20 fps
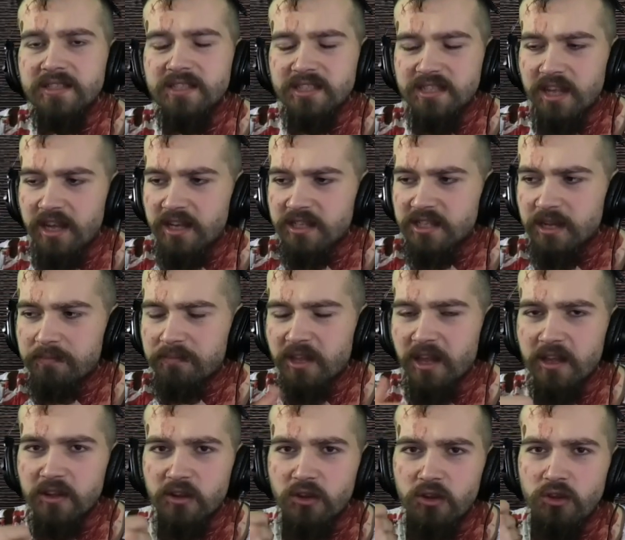status
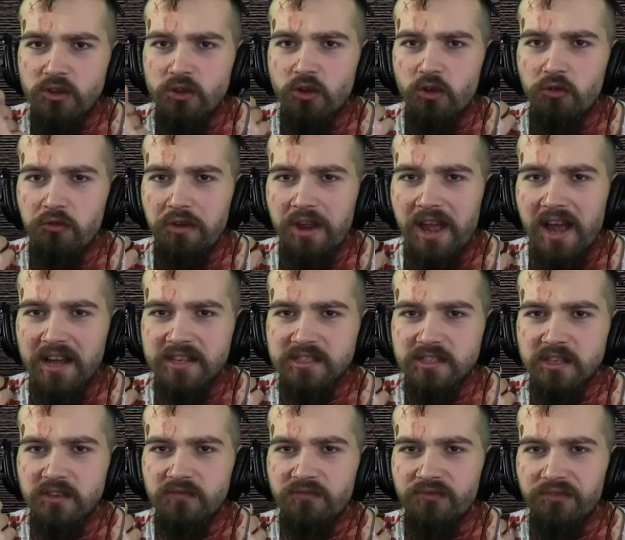update. No
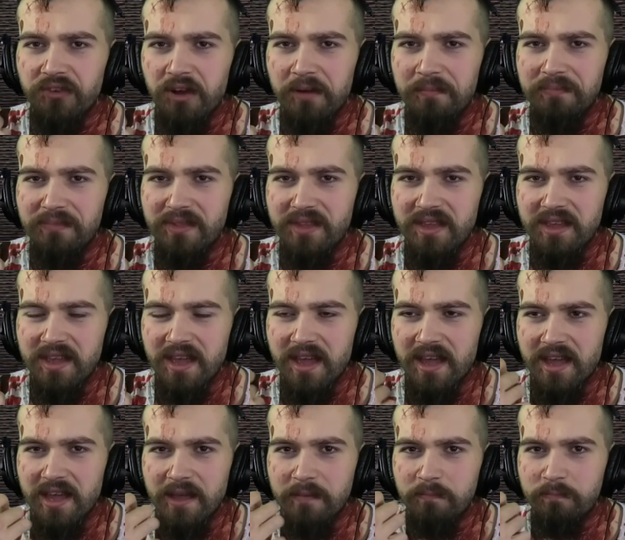reaction from
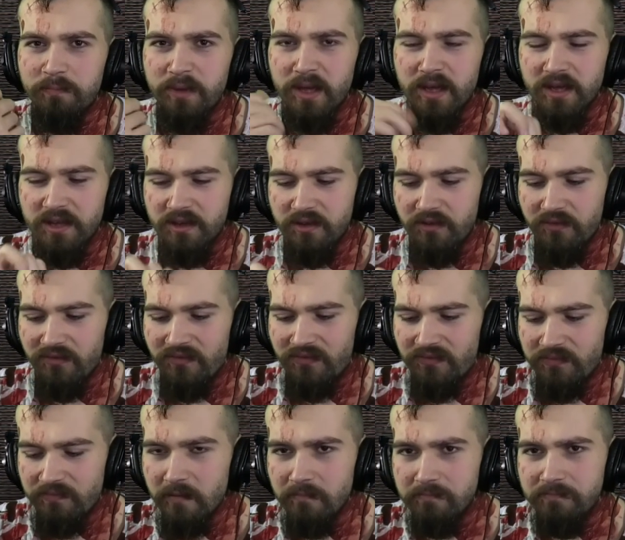the bit
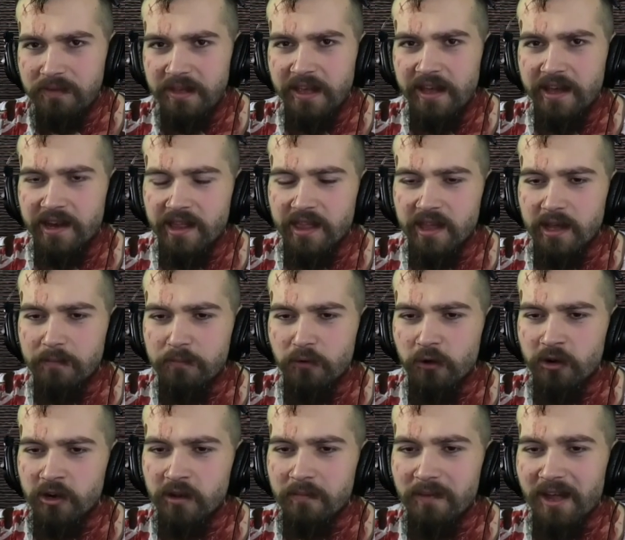of beer that I
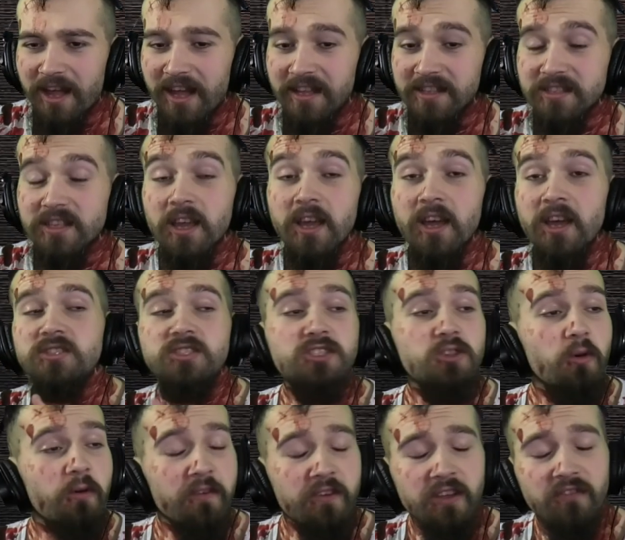poured in my hand.
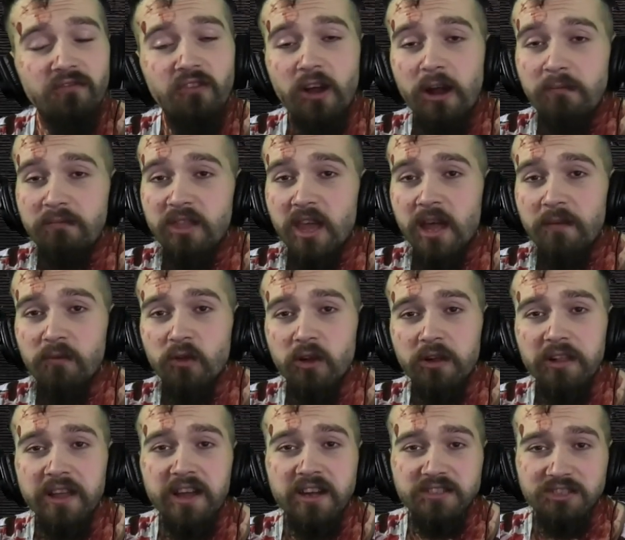So we've confirmed that I'm not
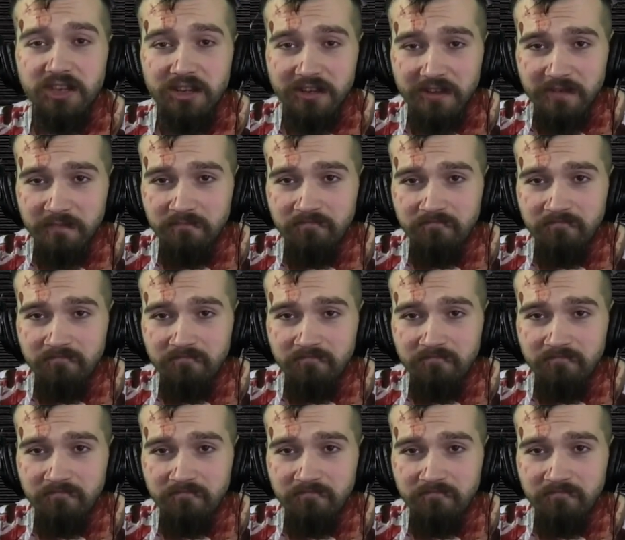allergic.